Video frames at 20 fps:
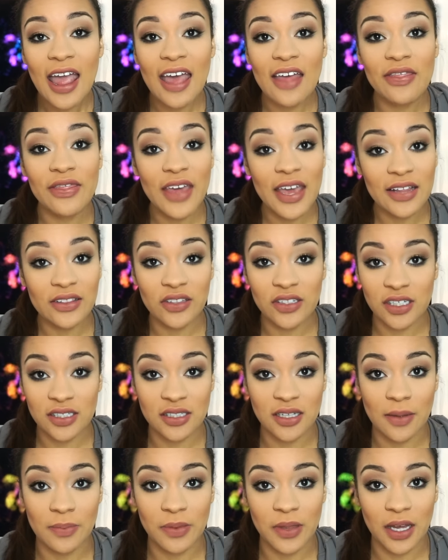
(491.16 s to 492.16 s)
and they
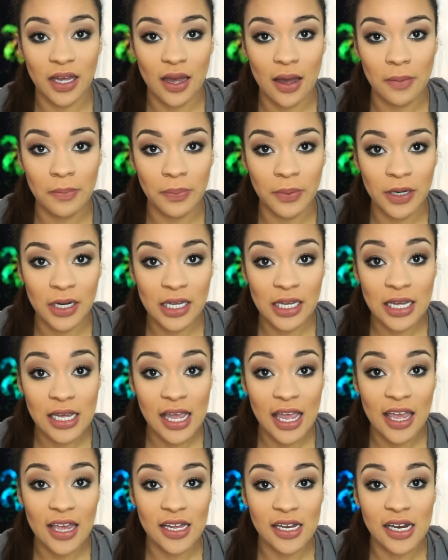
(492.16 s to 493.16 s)
looked up the company
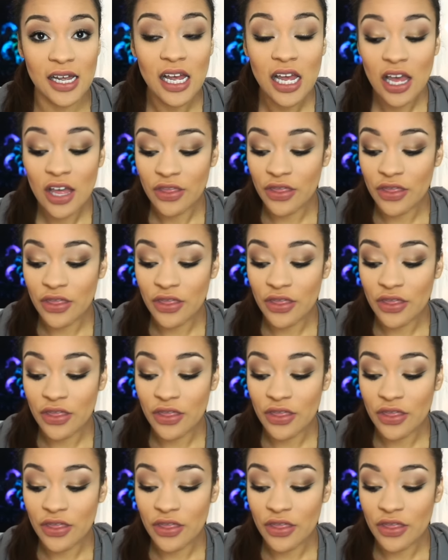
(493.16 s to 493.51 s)
and